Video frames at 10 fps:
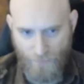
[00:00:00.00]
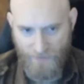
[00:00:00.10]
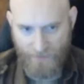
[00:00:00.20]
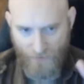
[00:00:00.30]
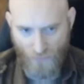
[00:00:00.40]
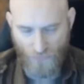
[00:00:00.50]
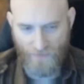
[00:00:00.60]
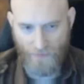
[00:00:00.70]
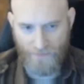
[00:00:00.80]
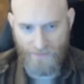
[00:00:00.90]
but you
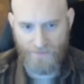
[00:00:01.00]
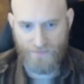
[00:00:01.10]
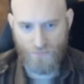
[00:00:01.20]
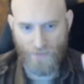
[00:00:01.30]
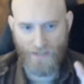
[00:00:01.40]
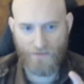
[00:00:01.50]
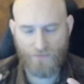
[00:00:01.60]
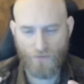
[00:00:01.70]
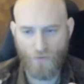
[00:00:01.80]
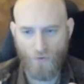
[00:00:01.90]
still need this training.
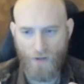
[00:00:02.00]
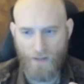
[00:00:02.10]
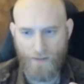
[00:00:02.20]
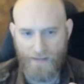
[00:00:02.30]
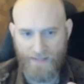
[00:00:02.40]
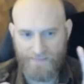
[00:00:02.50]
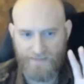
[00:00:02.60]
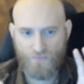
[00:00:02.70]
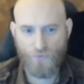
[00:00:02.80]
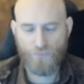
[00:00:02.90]
So, and
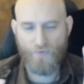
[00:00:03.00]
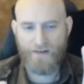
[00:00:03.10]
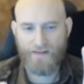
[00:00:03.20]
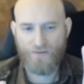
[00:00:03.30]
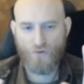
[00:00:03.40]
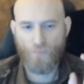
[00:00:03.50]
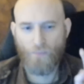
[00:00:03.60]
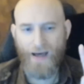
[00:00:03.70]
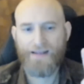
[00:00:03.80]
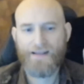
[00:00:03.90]
this would, when then
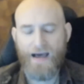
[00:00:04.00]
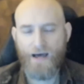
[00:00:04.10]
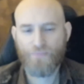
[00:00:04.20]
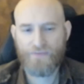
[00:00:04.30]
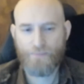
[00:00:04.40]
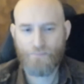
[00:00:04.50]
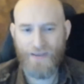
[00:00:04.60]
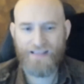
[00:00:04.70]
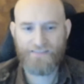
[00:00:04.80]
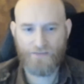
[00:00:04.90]
combined arms, the
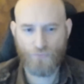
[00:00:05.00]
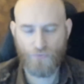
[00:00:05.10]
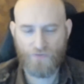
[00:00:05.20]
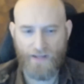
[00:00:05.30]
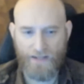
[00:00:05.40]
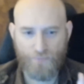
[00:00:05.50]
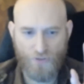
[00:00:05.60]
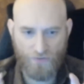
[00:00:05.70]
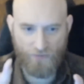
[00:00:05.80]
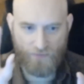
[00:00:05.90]
basics would start,
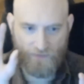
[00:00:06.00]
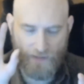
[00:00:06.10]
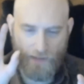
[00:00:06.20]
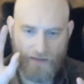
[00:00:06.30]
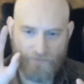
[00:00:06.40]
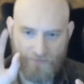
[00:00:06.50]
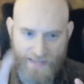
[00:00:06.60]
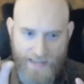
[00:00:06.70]
because you still have